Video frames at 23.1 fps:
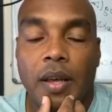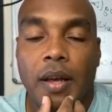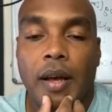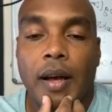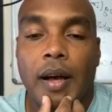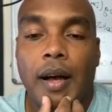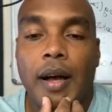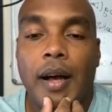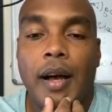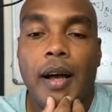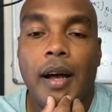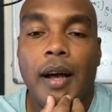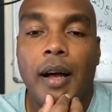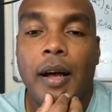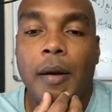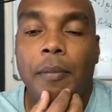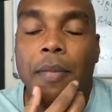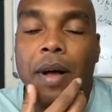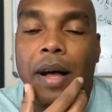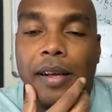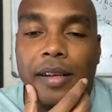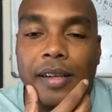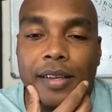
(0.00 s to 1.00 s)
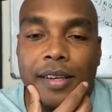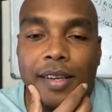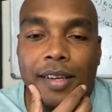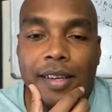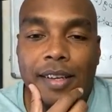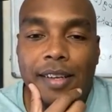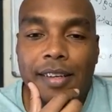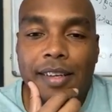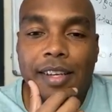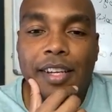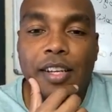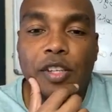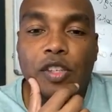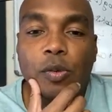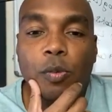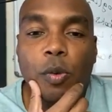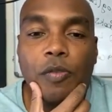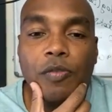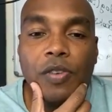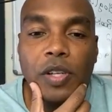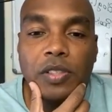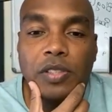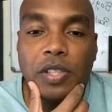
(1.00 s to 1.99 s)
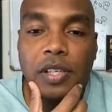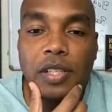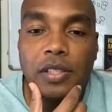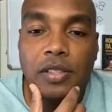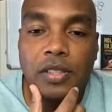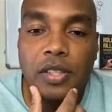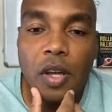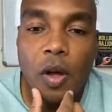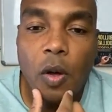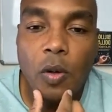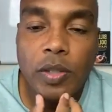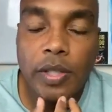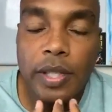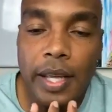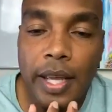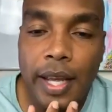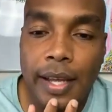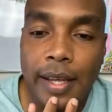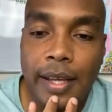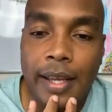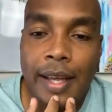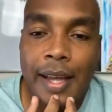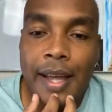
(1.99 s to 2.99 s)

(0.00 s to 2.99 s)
Um, can you do more videos of consulting?